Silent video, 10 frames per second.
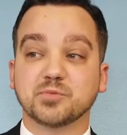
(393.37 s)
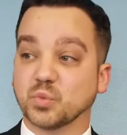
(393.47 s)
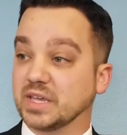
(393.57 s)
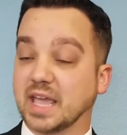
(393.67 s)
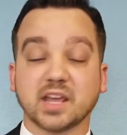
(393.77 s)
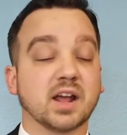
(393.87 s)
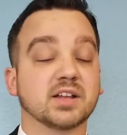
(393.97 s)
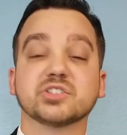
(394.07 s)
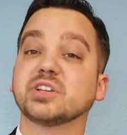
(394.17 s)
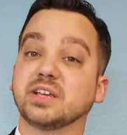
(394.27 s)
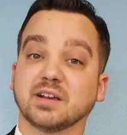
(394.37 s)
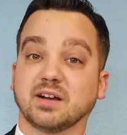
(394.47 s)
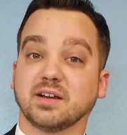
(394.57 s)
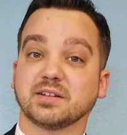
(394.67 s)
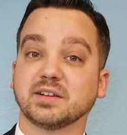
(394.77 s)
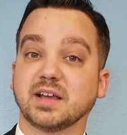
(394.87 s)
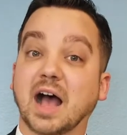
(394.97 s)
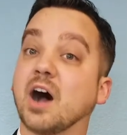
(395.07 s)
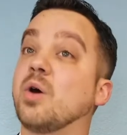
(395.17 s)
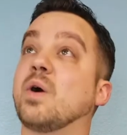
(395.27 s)
We cannot see God.
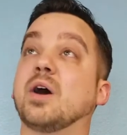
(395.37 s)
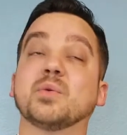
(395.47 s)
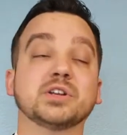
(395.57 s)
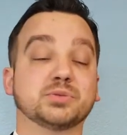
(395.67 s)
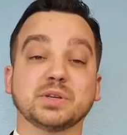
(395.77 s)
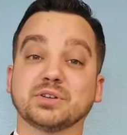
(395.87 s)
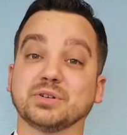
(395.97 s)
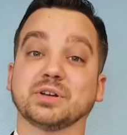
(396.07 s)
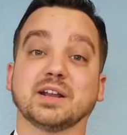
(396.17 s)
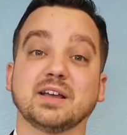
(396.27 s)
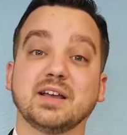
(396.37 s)
Oh, I wish we could.